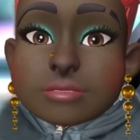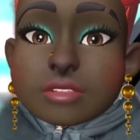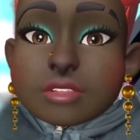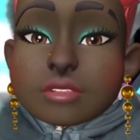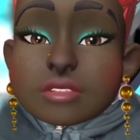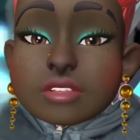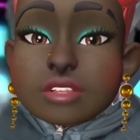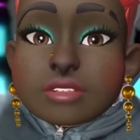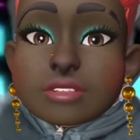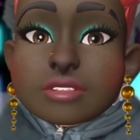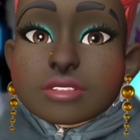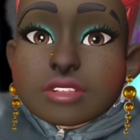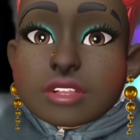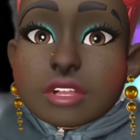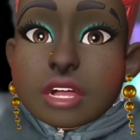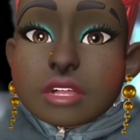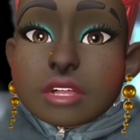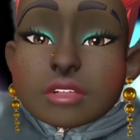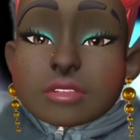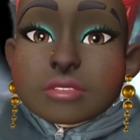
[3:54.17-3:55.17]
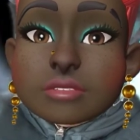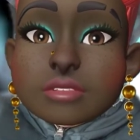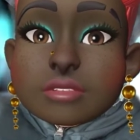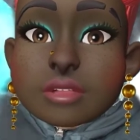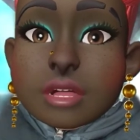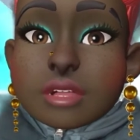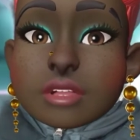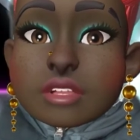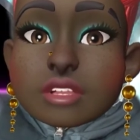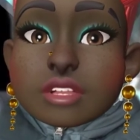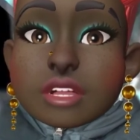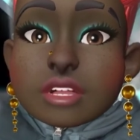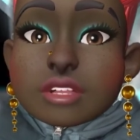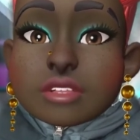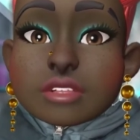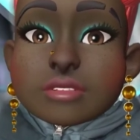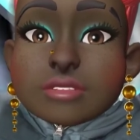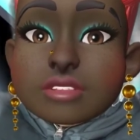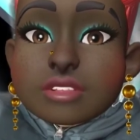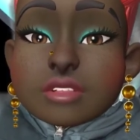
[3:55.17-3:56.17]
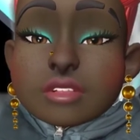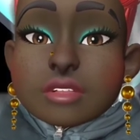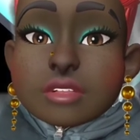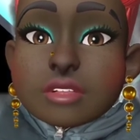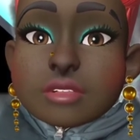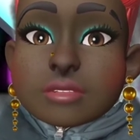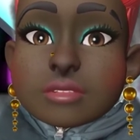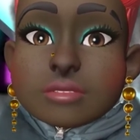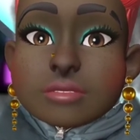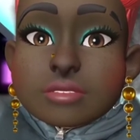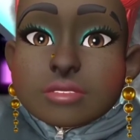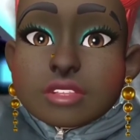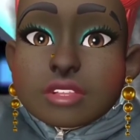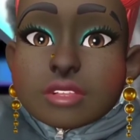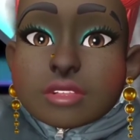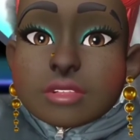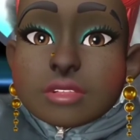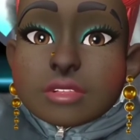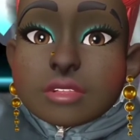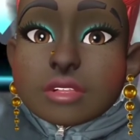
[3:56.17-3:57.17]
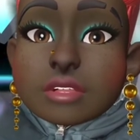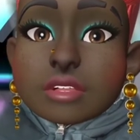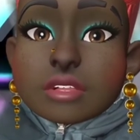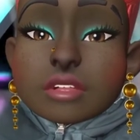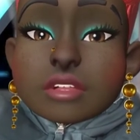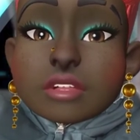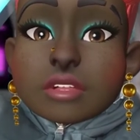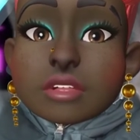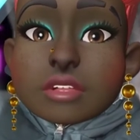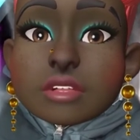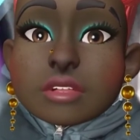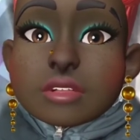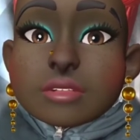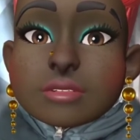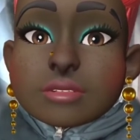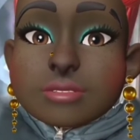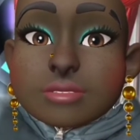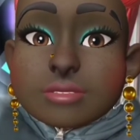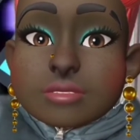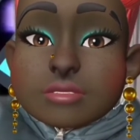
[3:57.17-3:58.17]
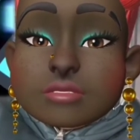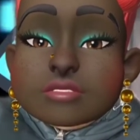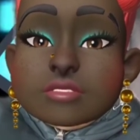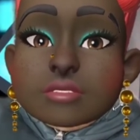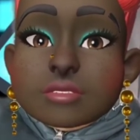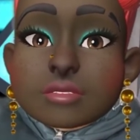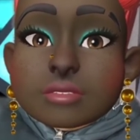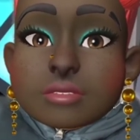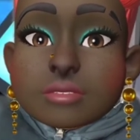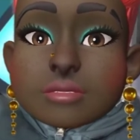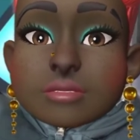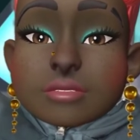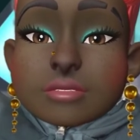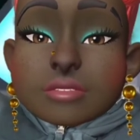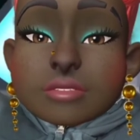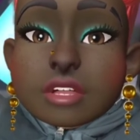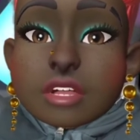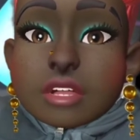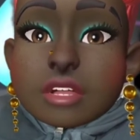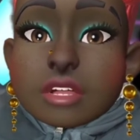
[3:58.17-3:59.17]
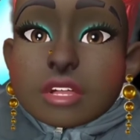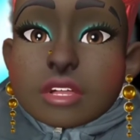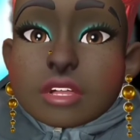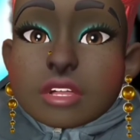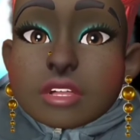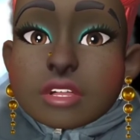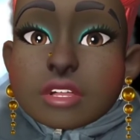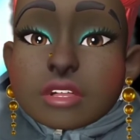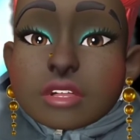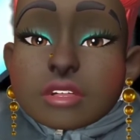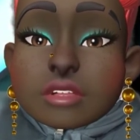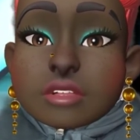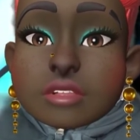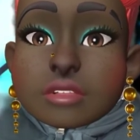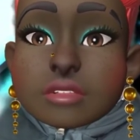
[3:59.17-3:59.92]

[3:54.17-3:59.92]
It was different for all of them, for Michael Jackson, for, for, uh, uh,